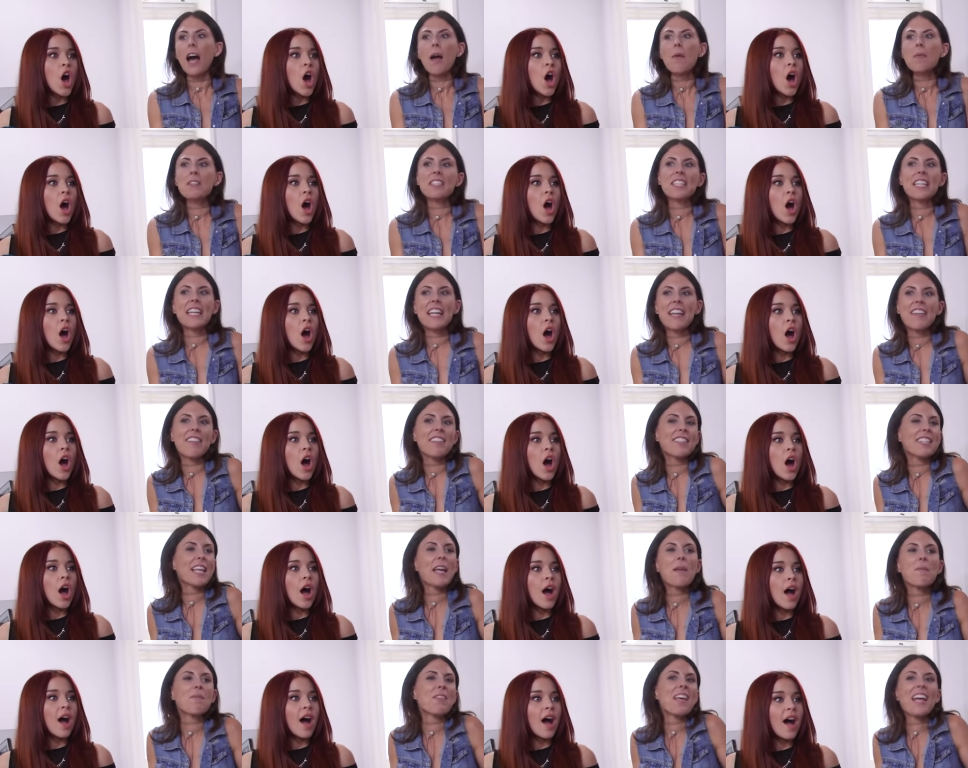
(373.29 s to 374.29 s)
Speaker 1: I was thinking the
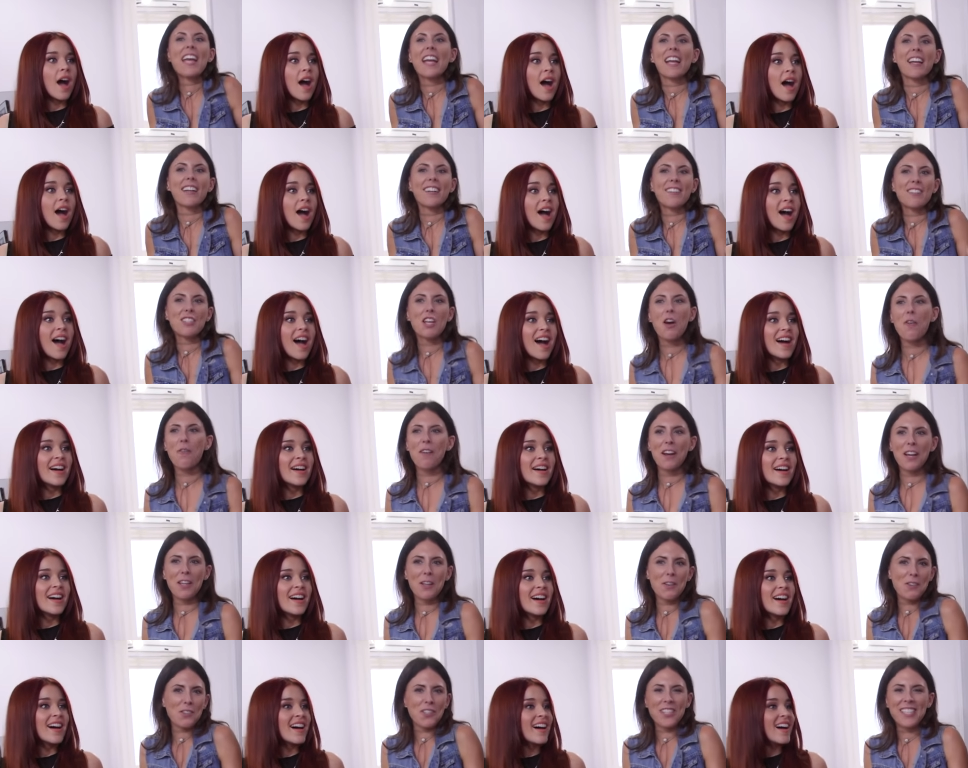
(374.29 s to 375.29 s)
same thing. so
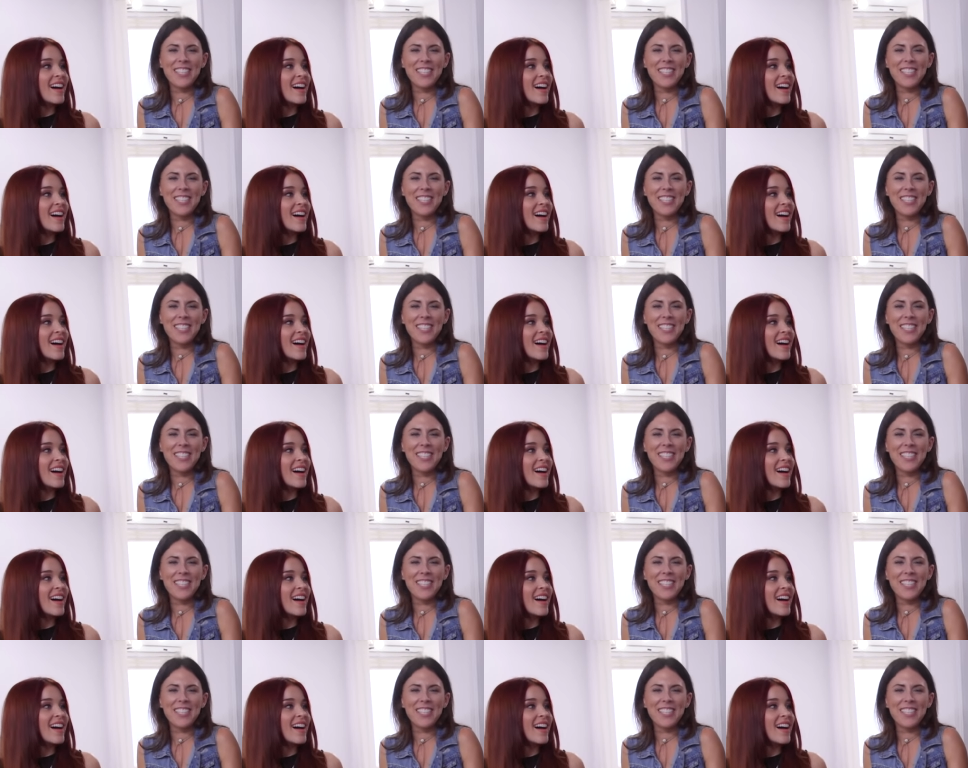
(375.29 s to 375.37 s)
funny you should